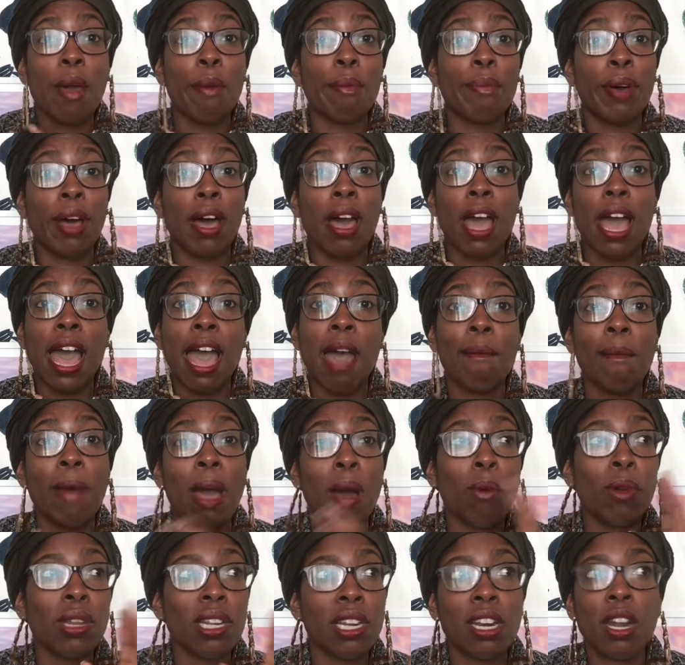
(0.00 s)
But I
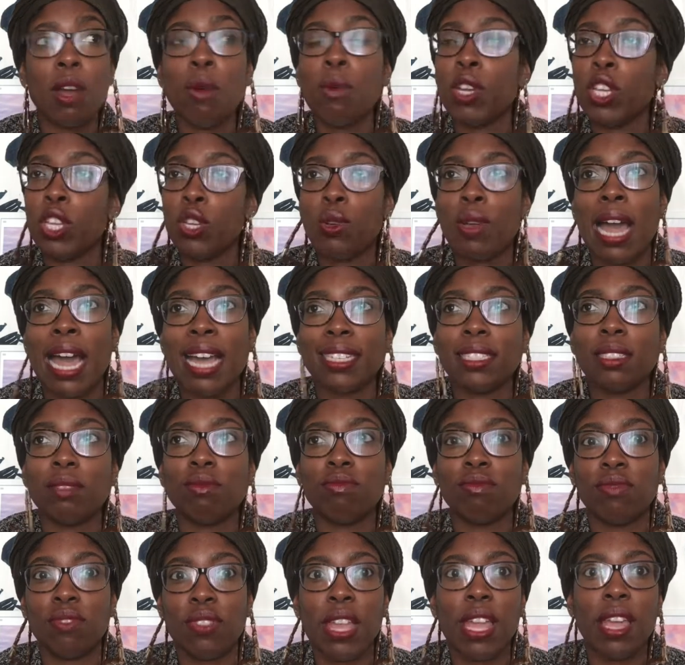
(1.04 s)
want to know what you guys
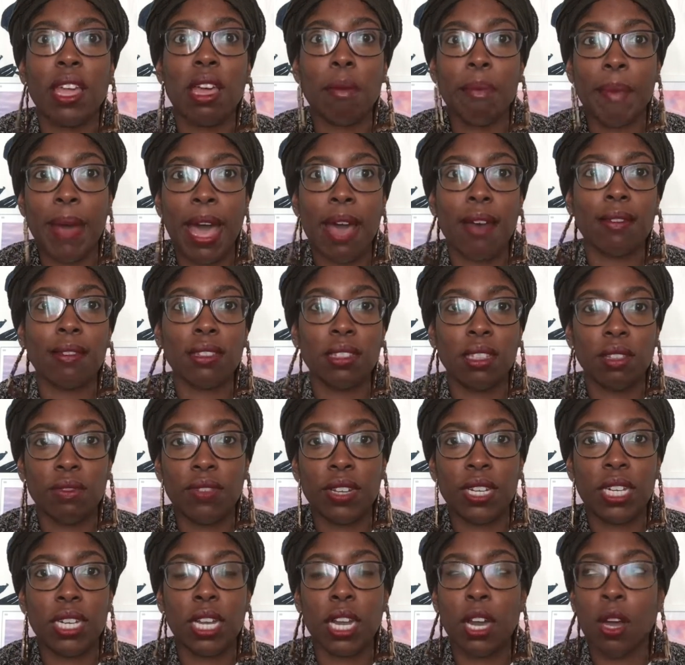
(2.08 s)
think about the
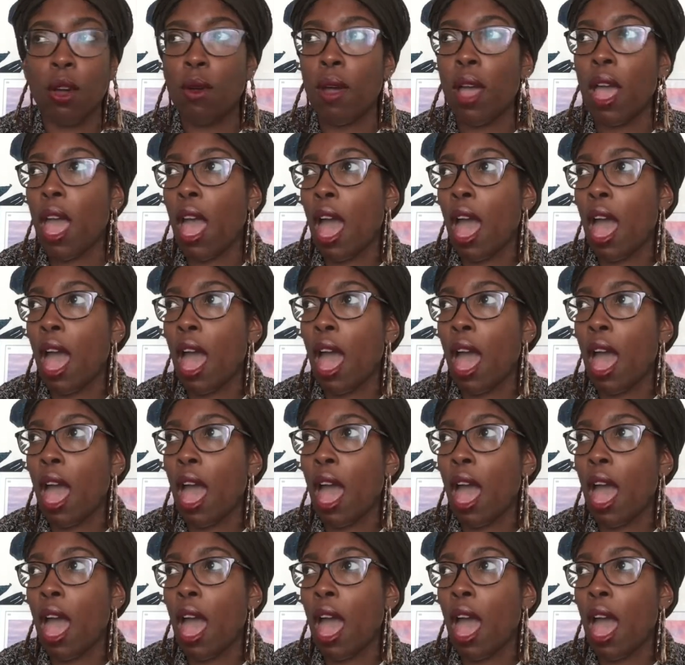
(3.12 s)
video.